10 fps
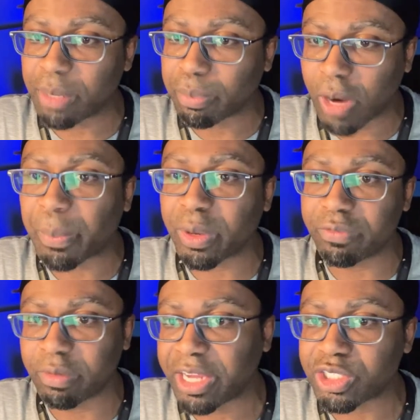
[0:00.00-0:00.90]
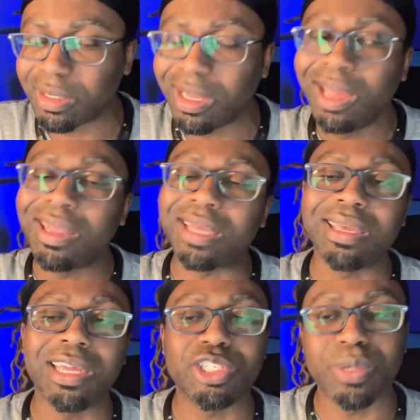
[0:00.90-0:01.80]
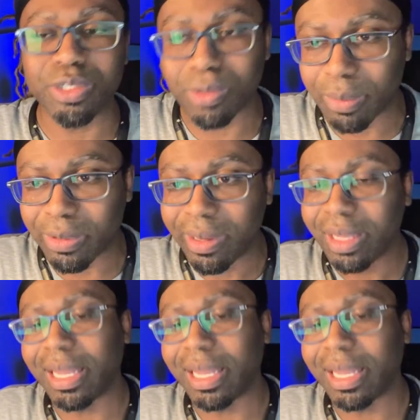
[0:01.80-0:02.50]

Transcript: improper information that can get you in trouble.